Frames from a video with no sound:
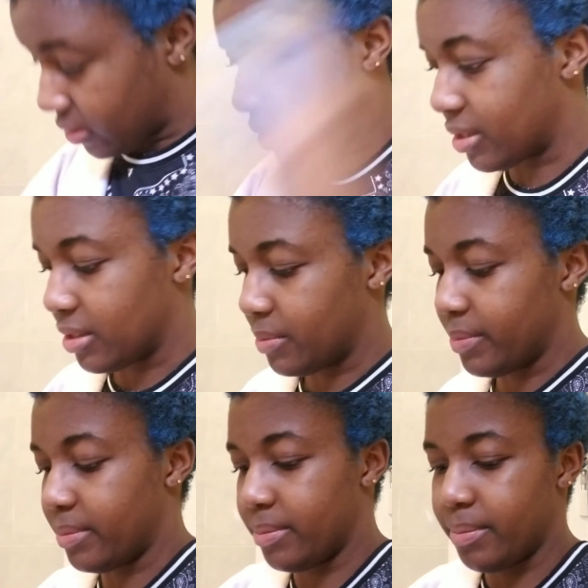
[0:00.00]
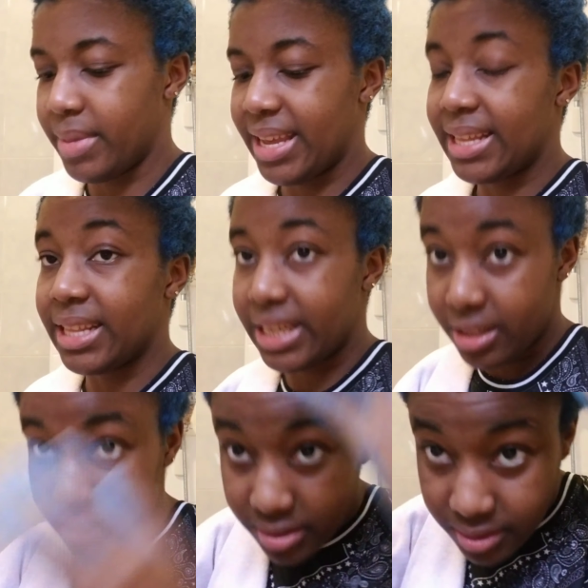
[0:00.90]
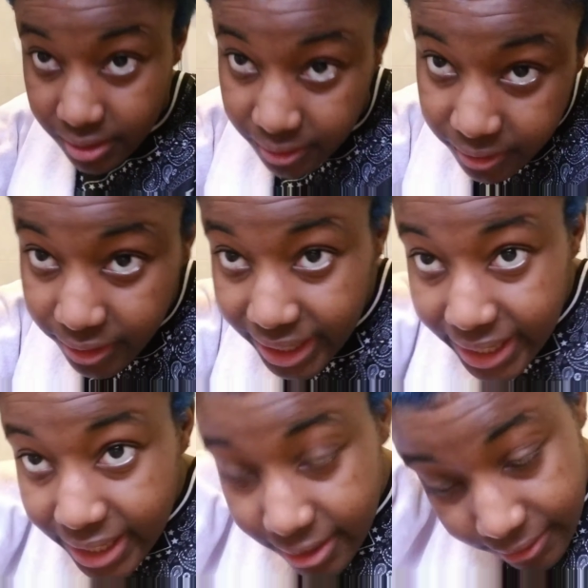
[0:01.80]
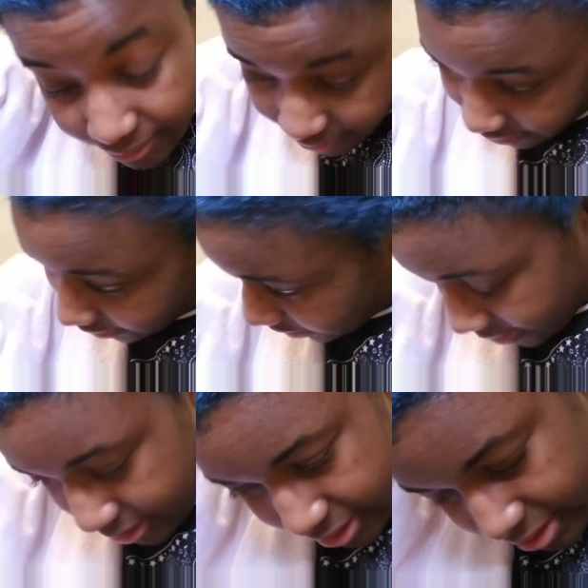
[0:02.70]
This is mainly just to rake it through.